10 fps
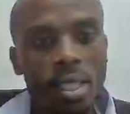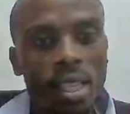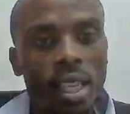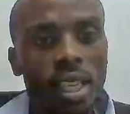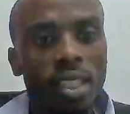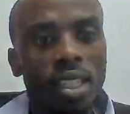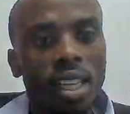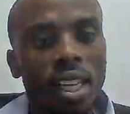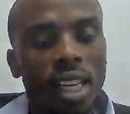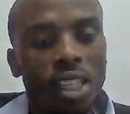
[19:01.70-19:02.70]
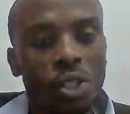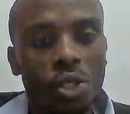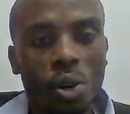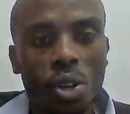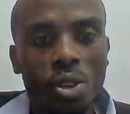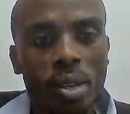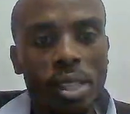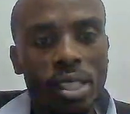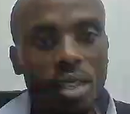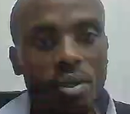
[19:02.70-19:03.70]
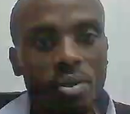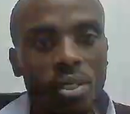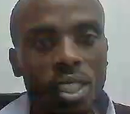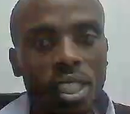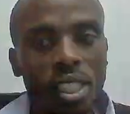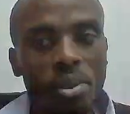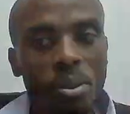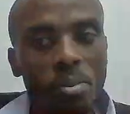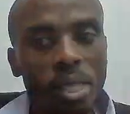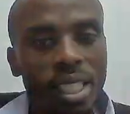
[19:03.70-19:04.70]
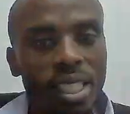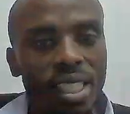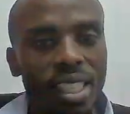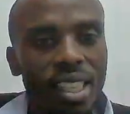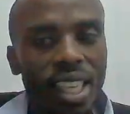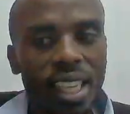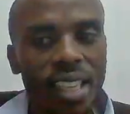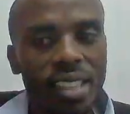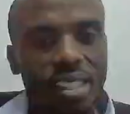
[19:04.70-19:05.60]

and enjoy yourself till we meet in the next.